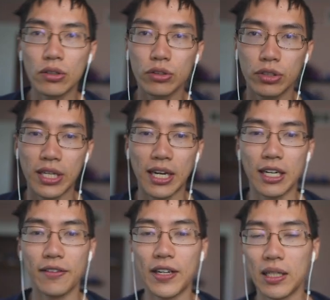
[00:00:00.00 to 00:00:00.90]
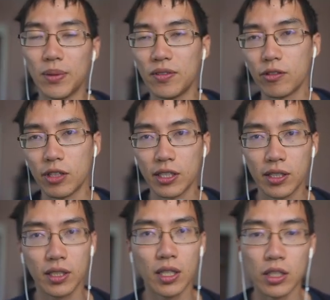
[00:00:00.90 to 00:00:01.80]
there's data available for us.
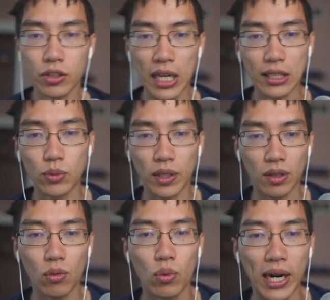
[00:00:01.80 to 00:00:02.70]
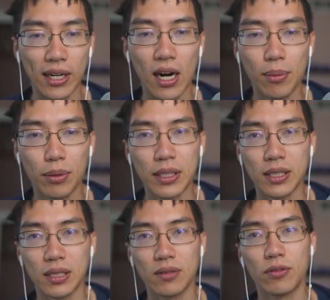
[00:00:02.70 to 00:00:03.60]
So that's what the wait operation
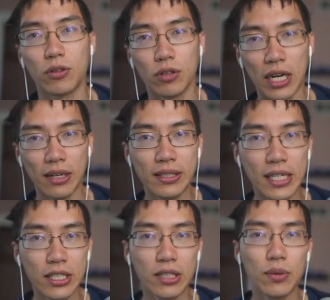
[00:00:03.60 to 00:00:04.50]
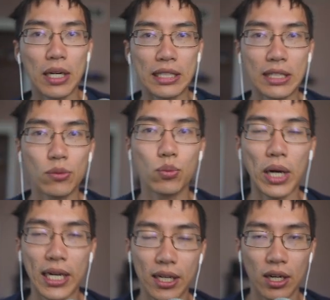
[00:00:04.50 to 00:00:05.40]
is for. And essentially, when I say
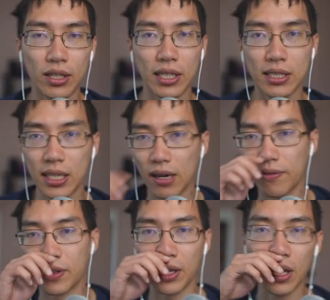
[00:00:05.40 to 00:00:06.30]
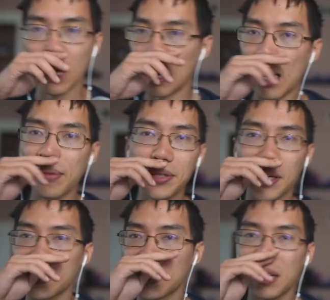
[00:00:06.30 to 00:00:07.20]
wait on the inside of the
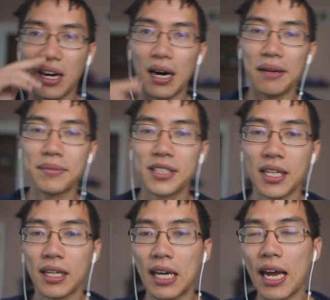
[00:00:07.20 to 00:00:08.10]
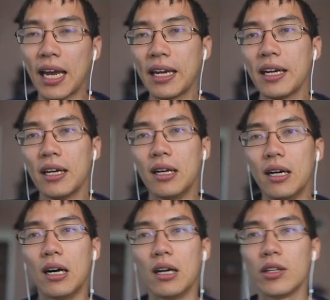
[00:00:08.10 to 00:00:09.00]
object, I'm saying, hey,
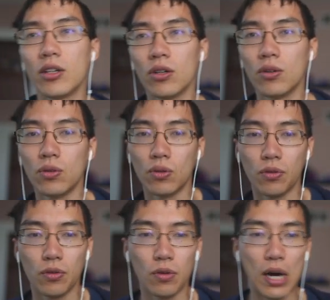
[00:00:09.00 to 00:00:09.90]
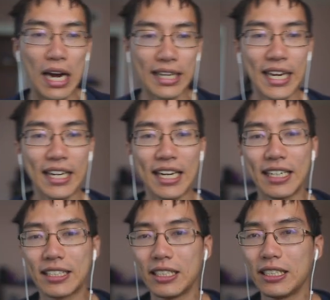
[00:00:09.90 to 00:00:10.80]
I can't
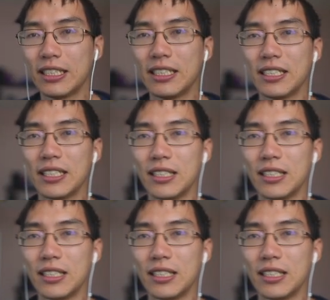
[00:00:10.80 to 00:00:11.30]
actually